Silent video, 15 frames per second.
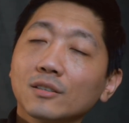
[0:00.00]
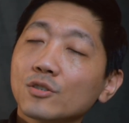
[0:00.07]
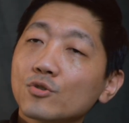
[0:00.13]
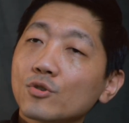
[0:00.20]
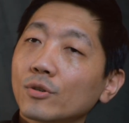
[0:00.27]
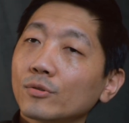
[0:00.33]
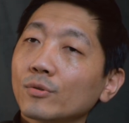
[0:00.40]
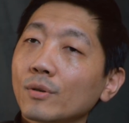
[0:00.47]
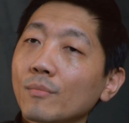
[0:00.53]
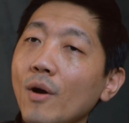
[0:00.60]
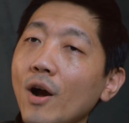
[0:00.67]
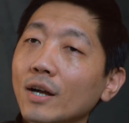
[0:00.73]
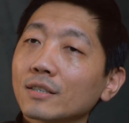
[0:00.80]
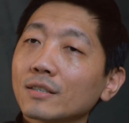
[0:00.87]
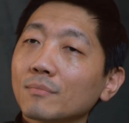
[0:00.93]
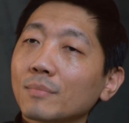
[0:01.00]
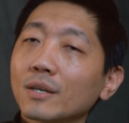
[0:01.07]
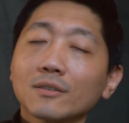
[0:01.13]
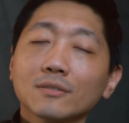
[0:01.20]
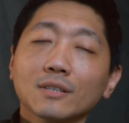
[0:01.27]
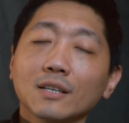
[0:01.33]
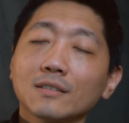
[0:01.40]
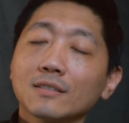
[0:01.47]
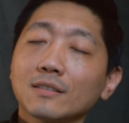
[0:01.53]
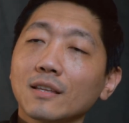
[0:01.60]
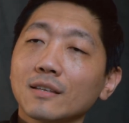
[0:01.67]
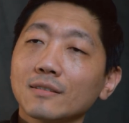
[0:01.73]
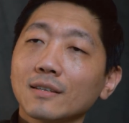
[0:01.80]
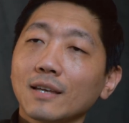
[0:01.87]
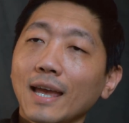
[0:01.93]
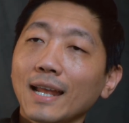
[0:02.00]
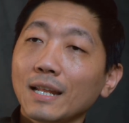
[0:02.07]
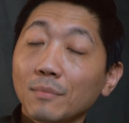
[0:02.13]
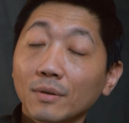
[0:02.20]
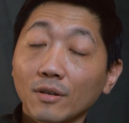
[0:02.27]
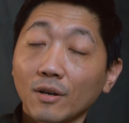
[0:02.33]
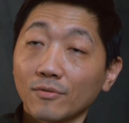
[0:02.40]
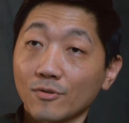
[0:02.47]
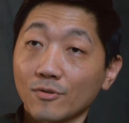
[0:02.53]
enjoy doing marketing because there's an element of